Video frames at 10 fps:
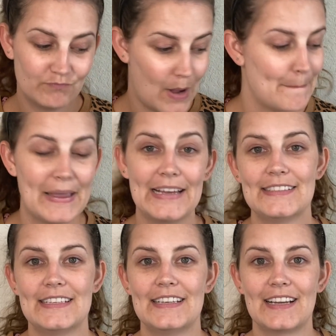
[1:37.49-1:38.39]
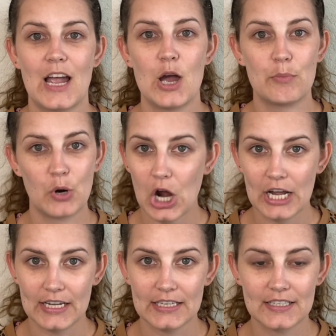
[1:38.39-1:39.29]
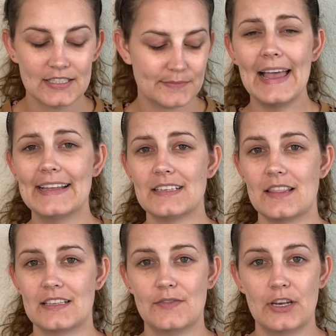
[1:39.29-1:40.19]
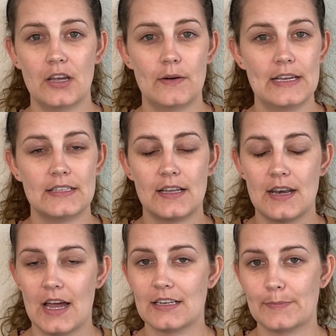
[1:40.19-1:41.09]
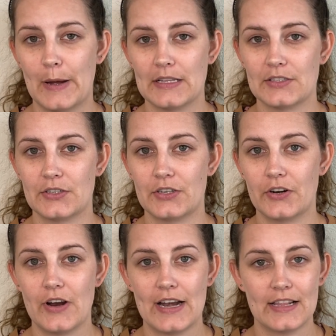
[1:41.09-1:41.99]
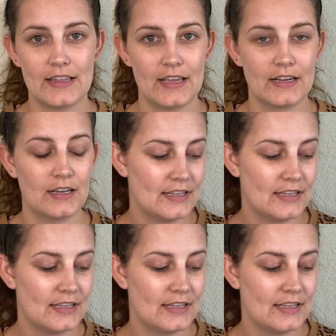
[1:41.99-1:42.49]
amazing products, and this video is not sponsored or anything.